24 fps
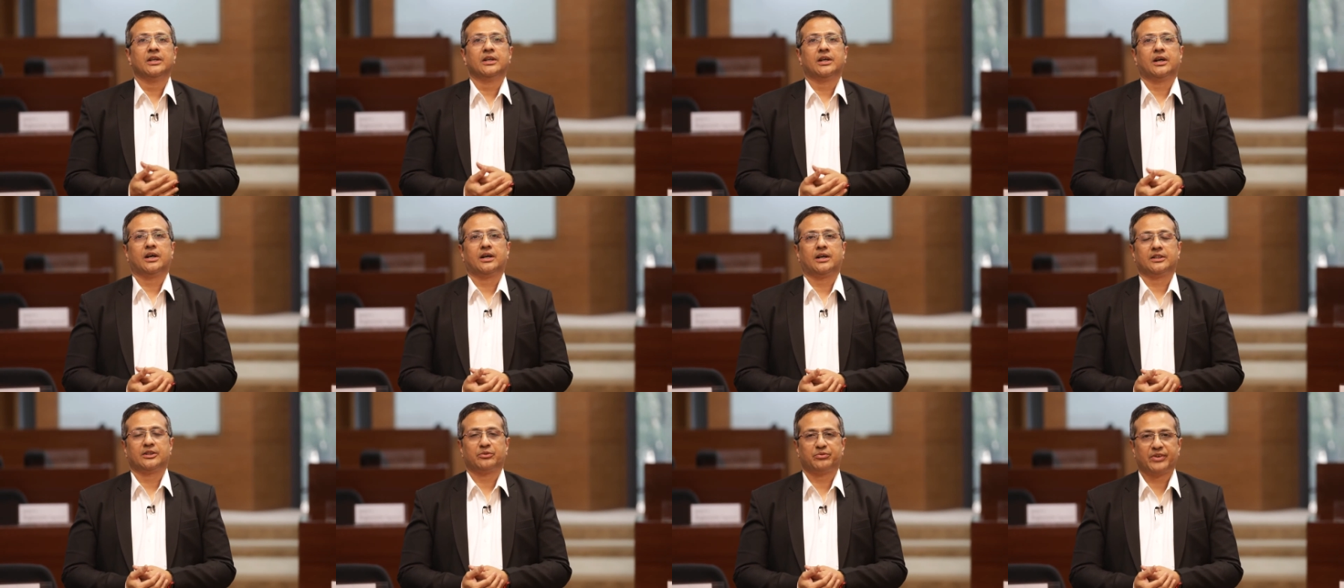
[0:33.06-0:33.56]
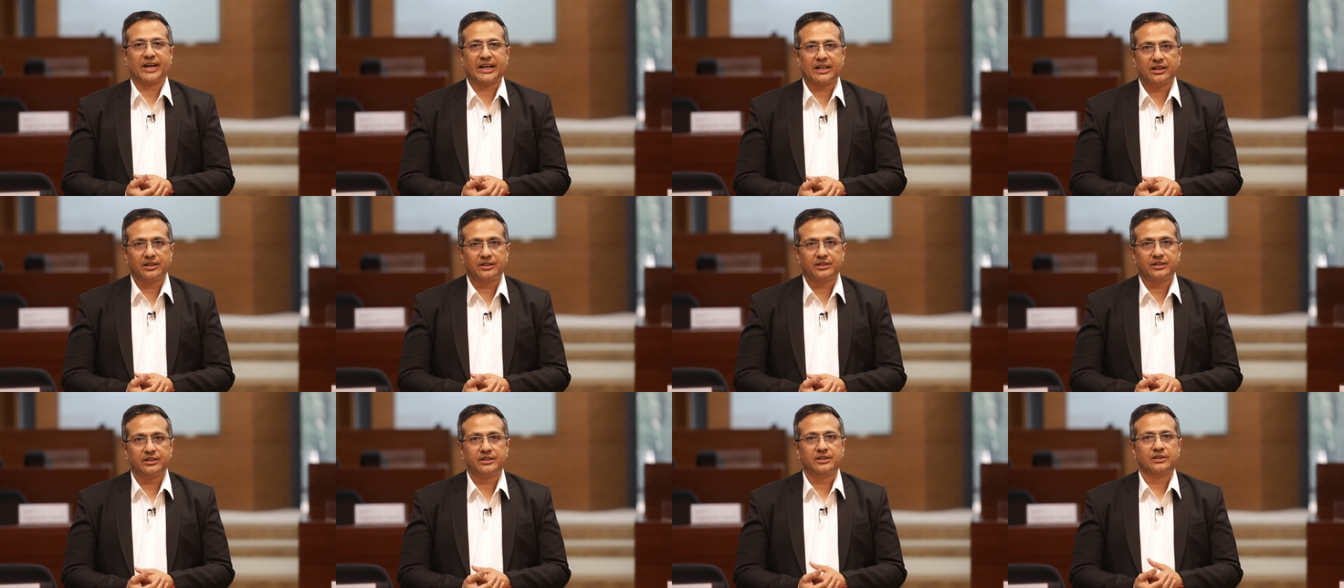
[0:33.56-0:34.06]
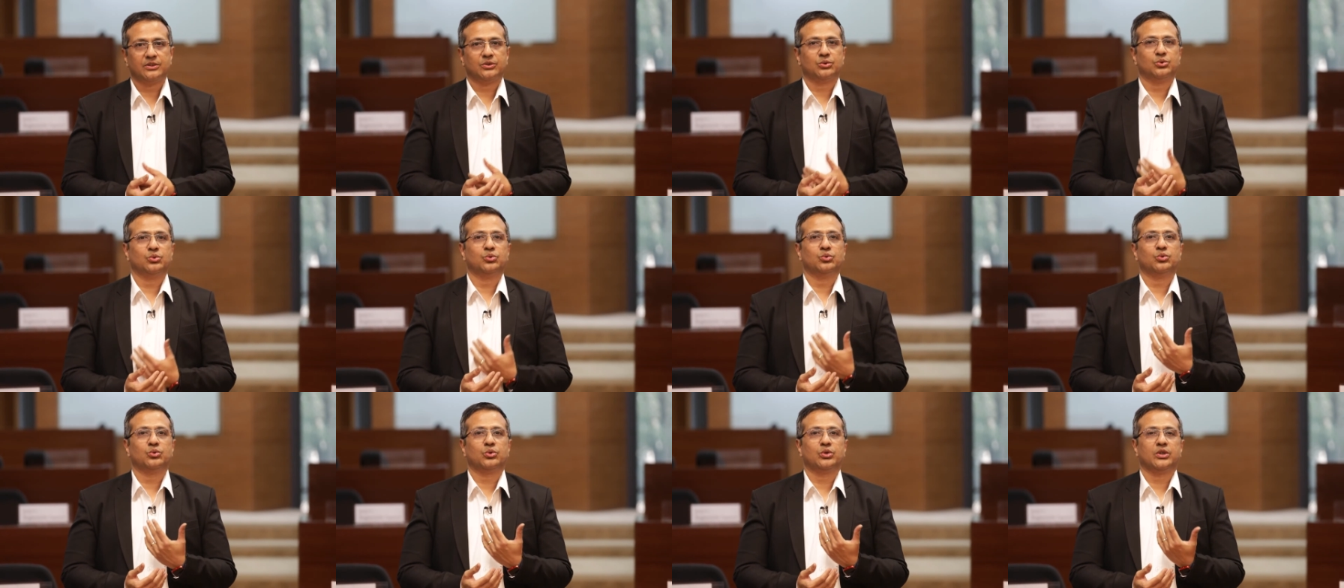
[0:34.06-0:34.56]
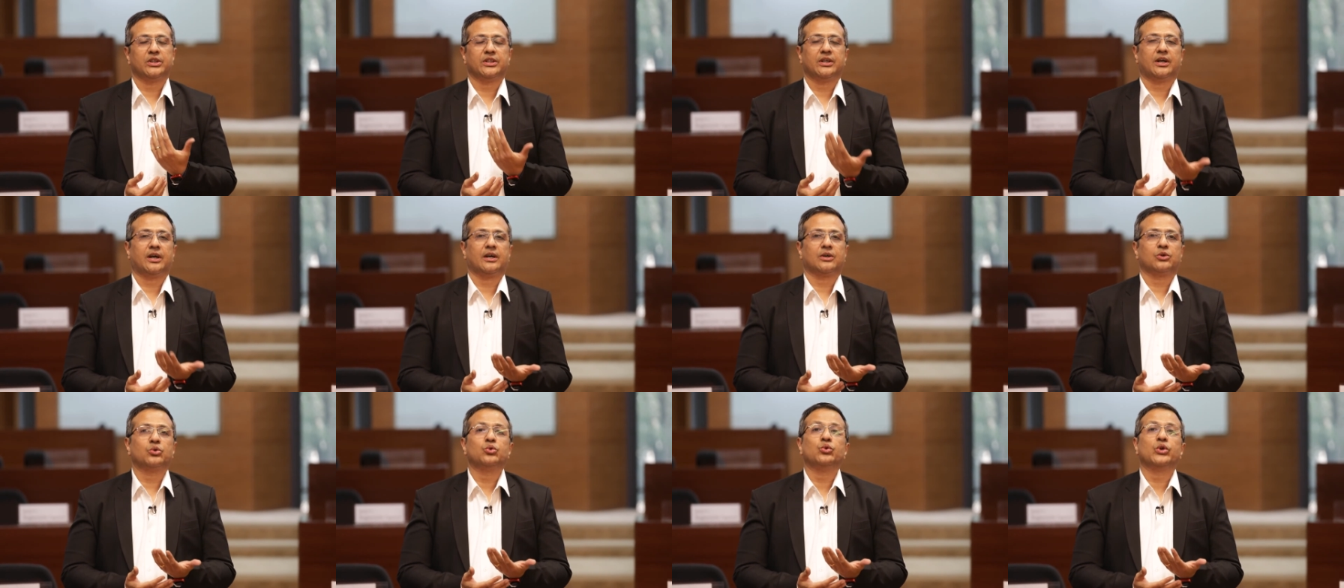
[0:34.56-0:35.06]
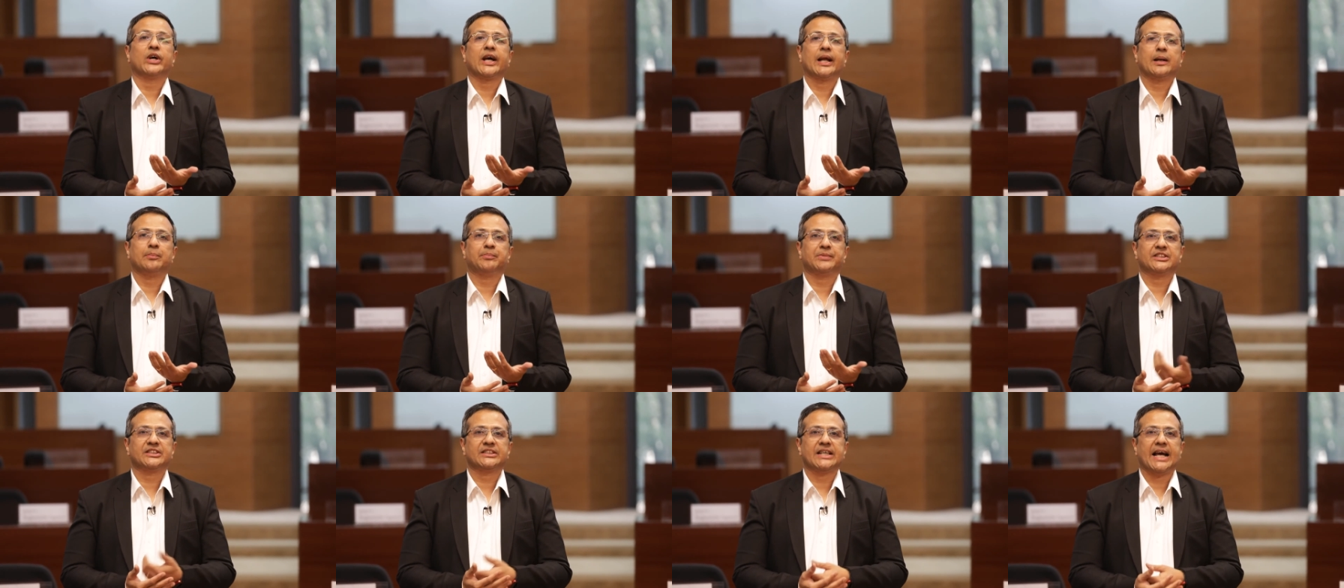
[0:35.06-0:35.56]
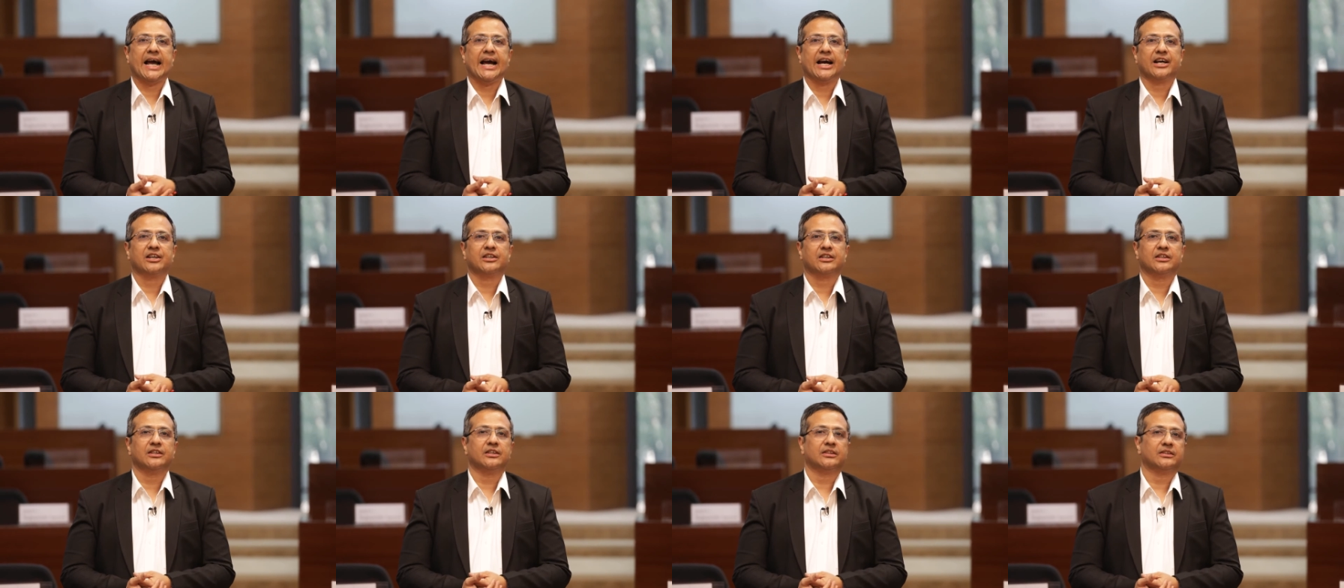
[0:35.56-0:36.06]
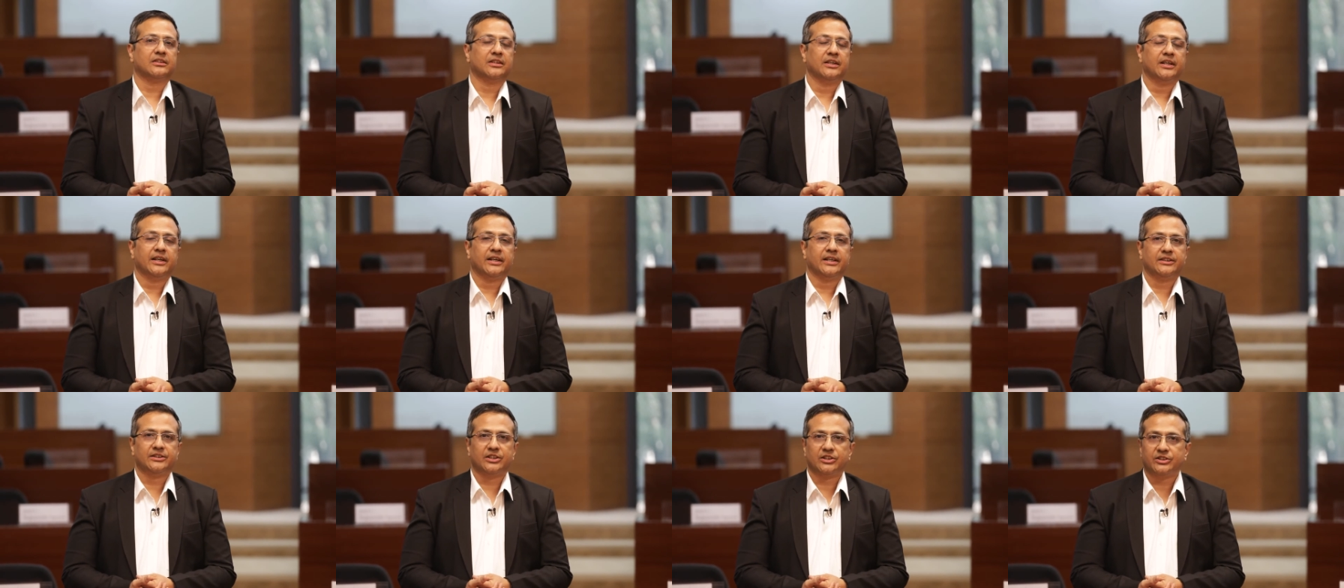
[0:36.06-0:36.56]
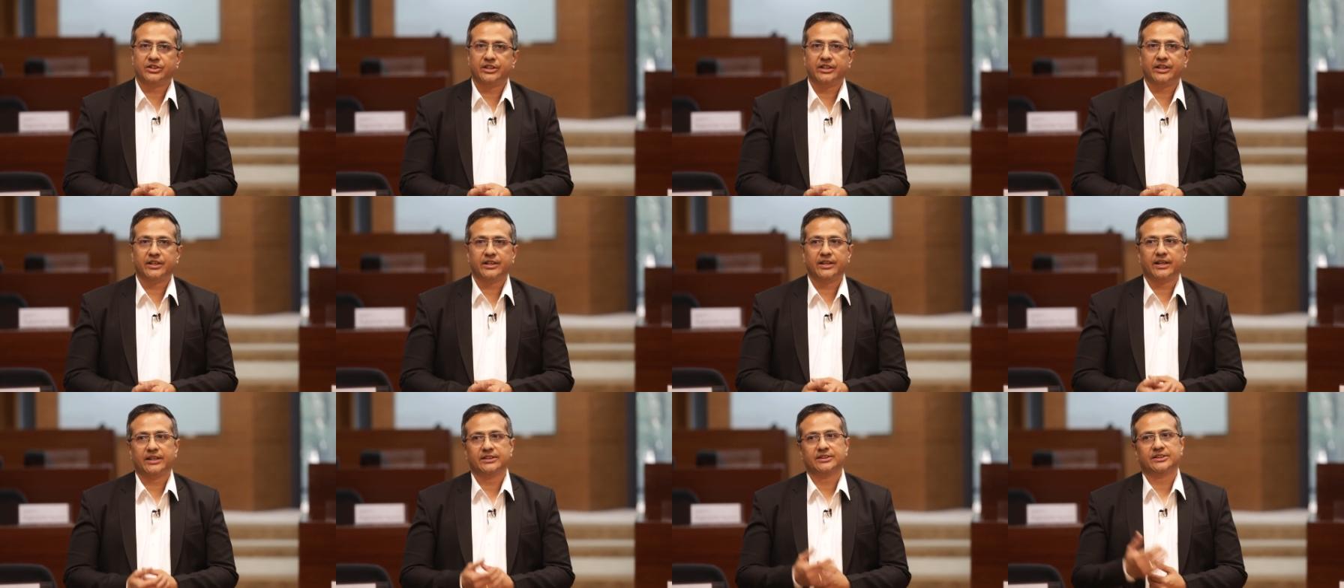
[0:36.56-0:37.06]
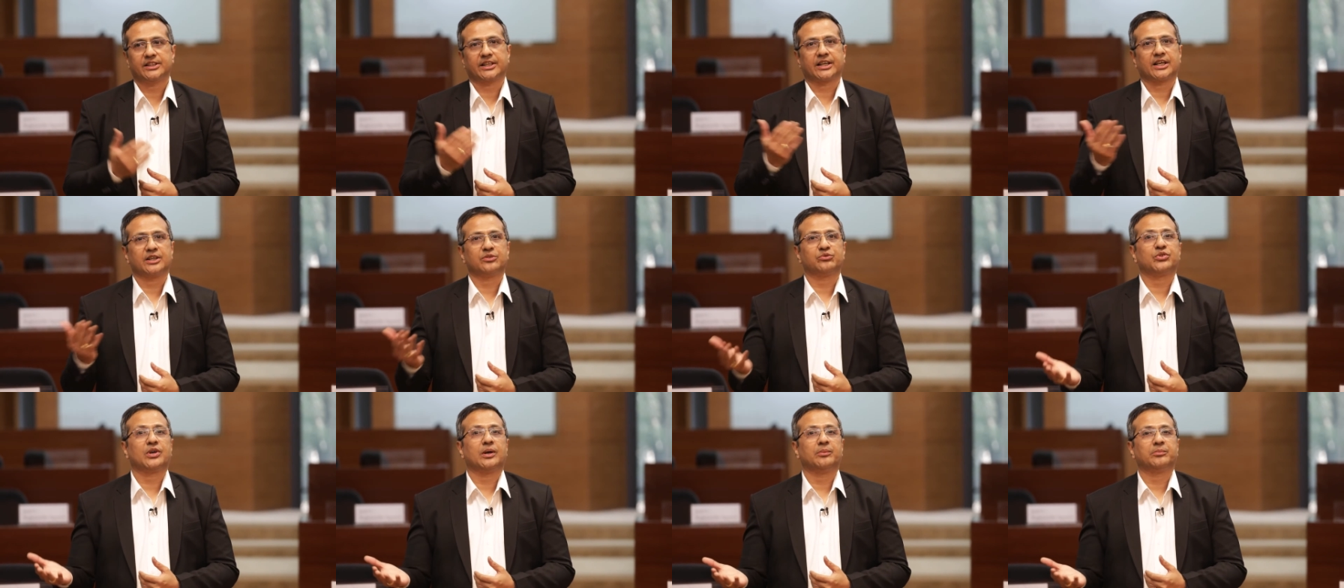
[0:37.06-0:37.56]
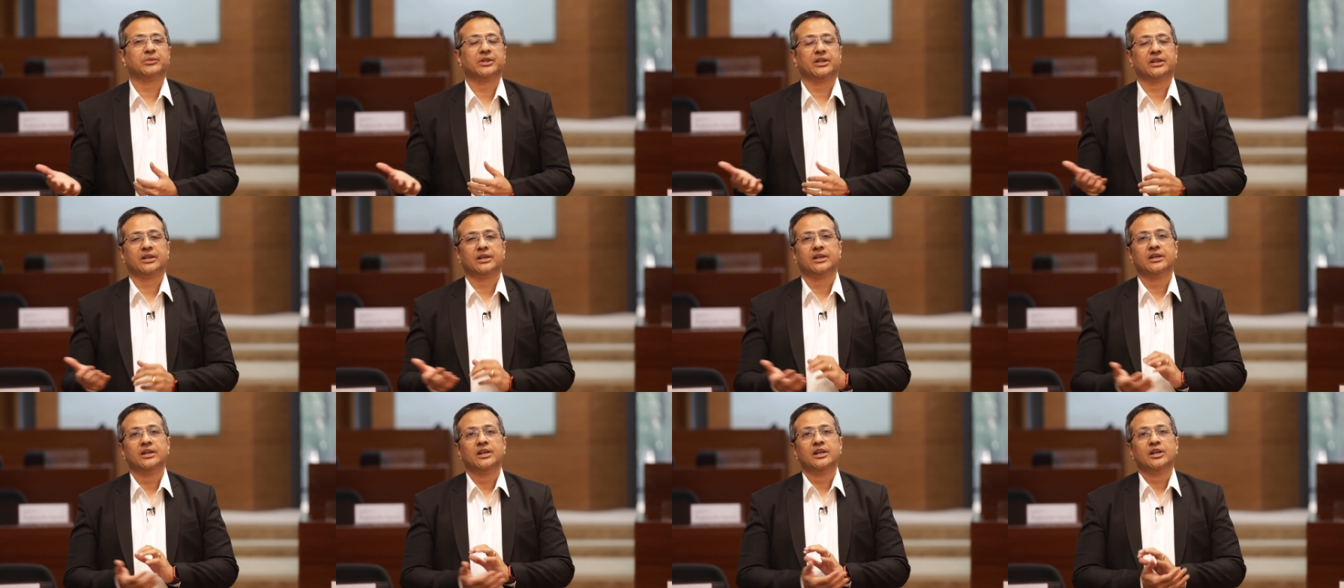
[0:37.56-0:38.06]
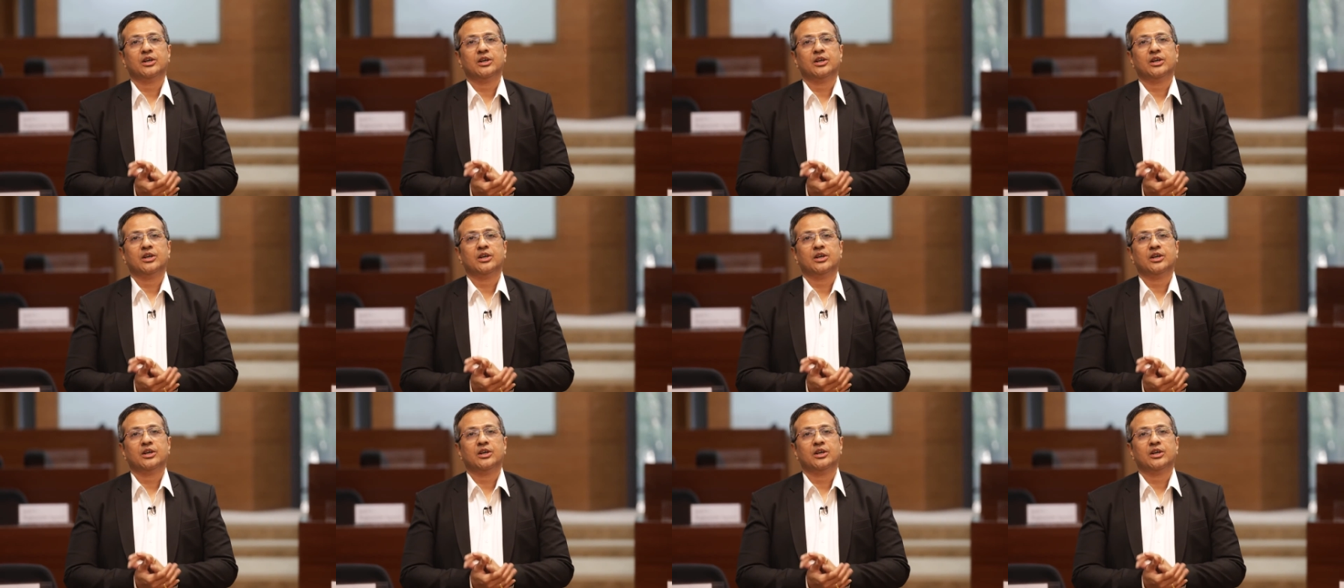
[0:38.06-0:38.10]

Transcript: uh, the faculty who, uh, who help us anchor in the theory and second from the